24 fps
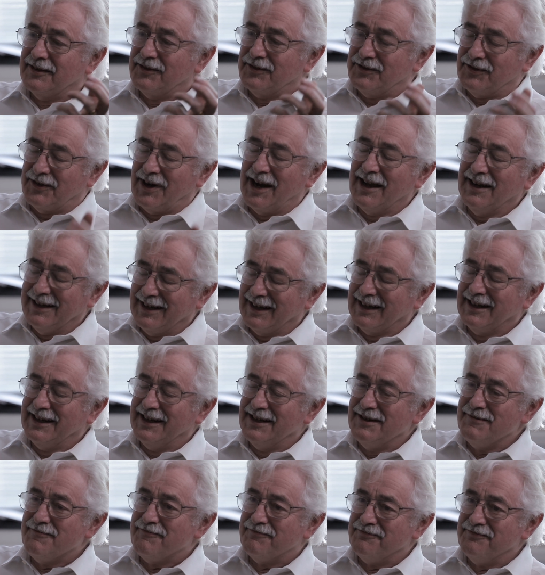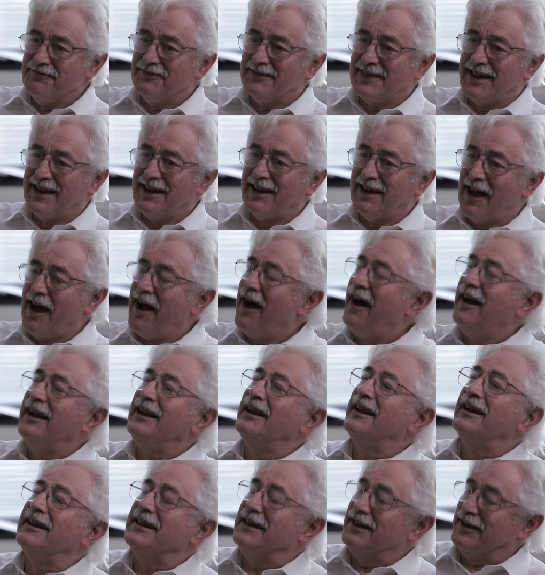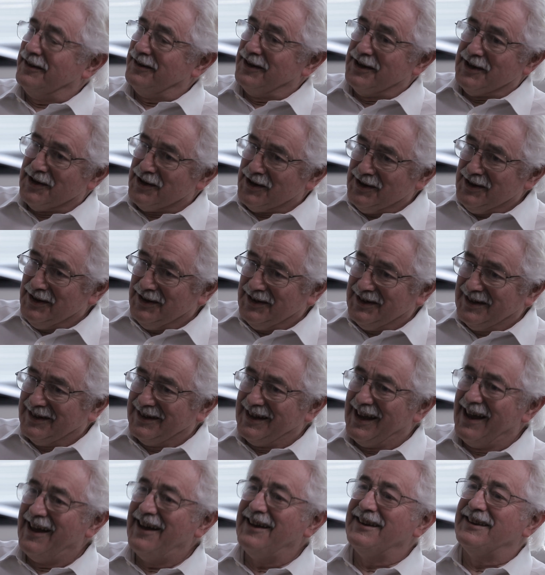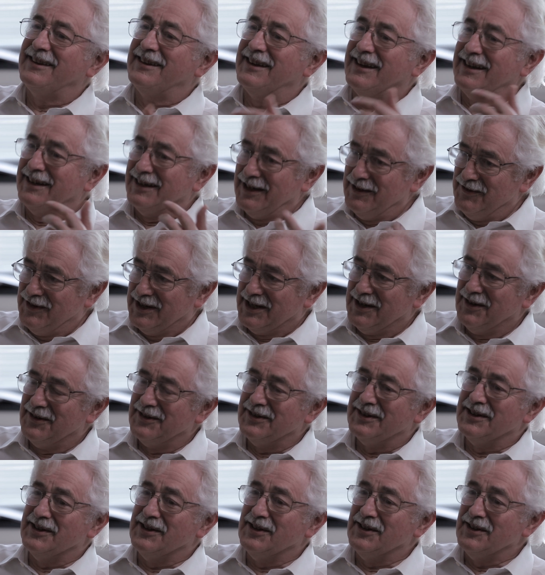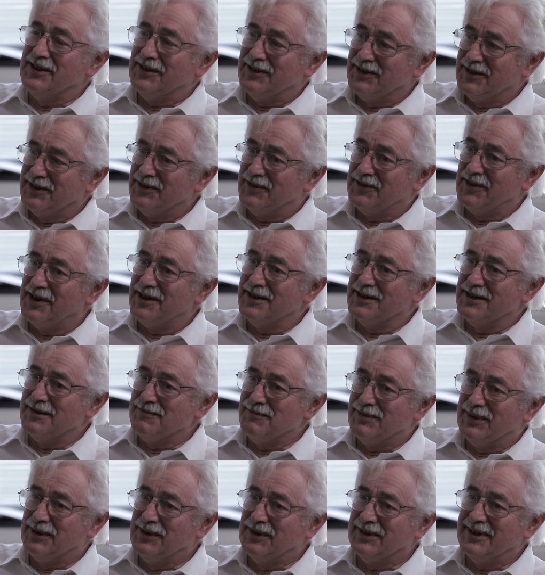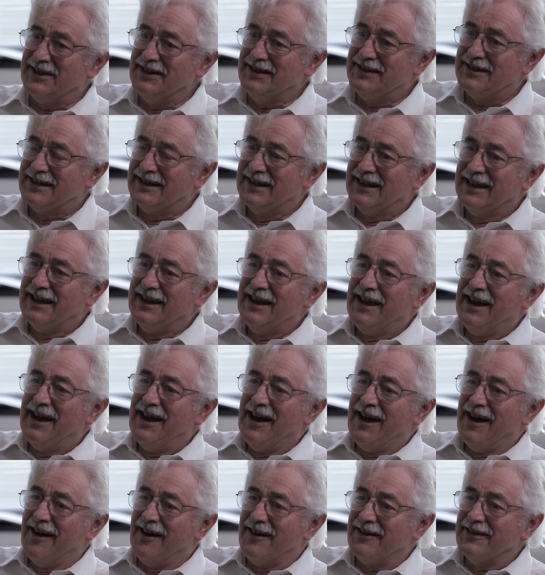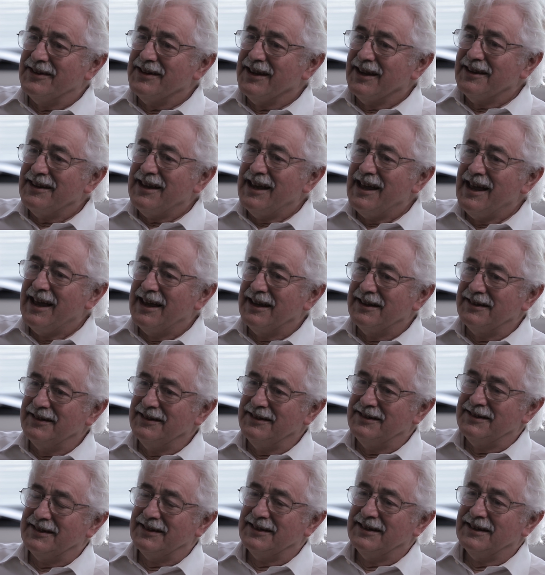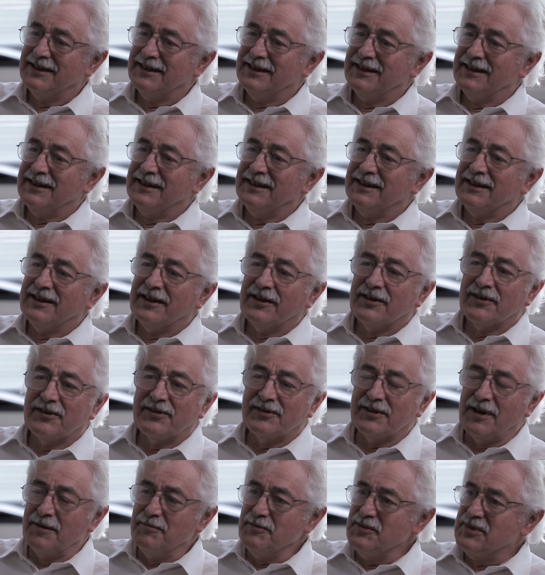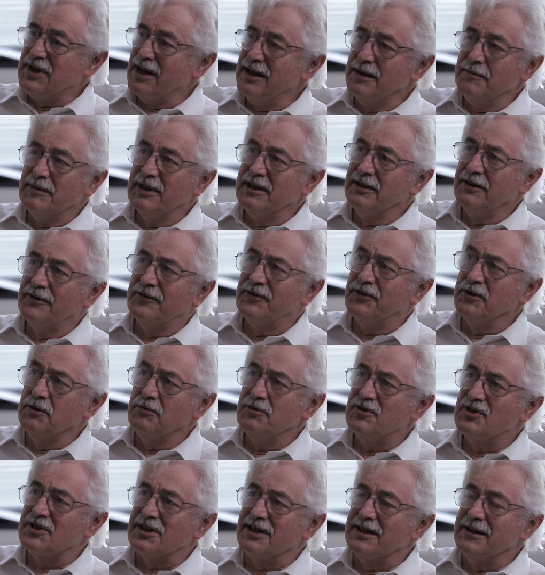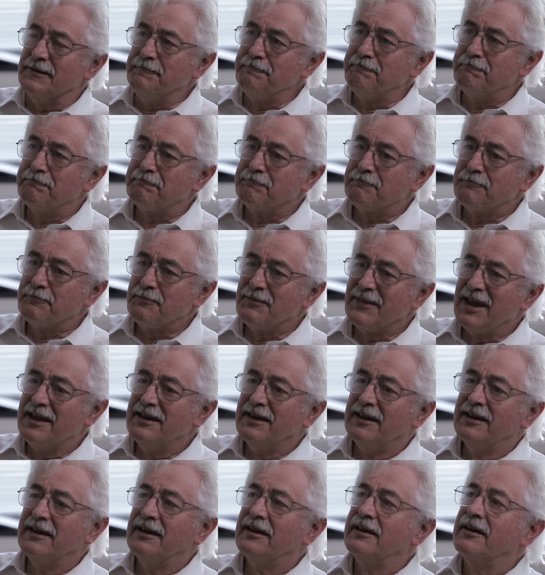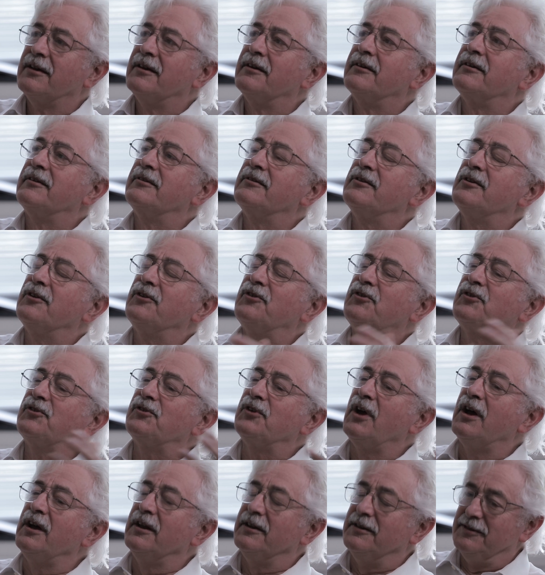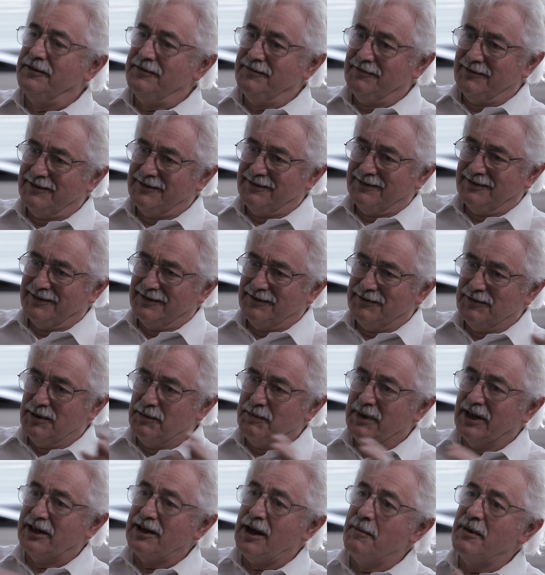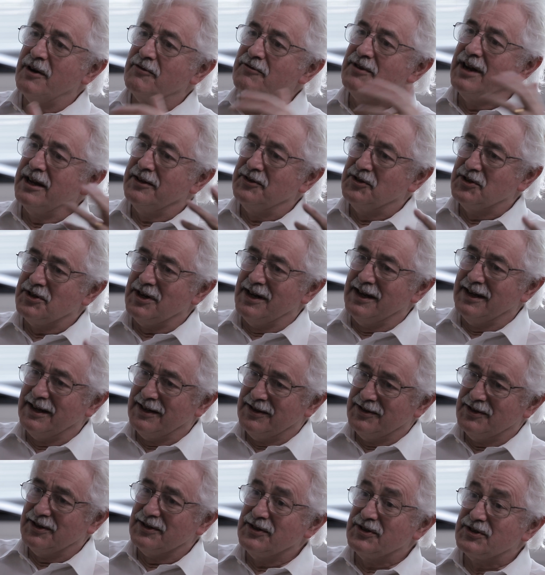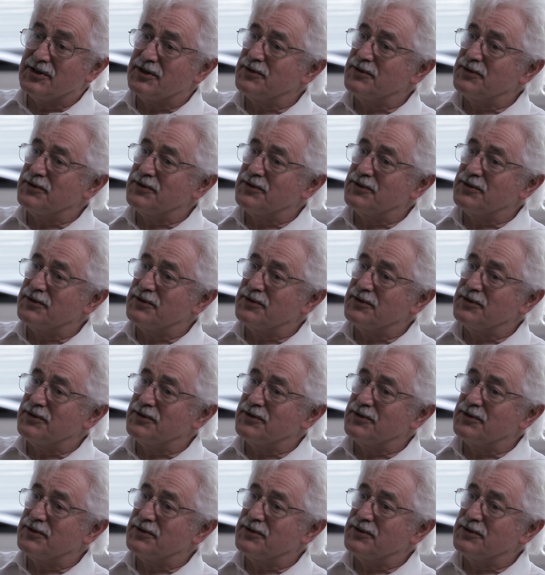Frankly, I like the Earth. I think living on the Earth is very important. On the other hand, sometime in the future, the Sun will become a red giant and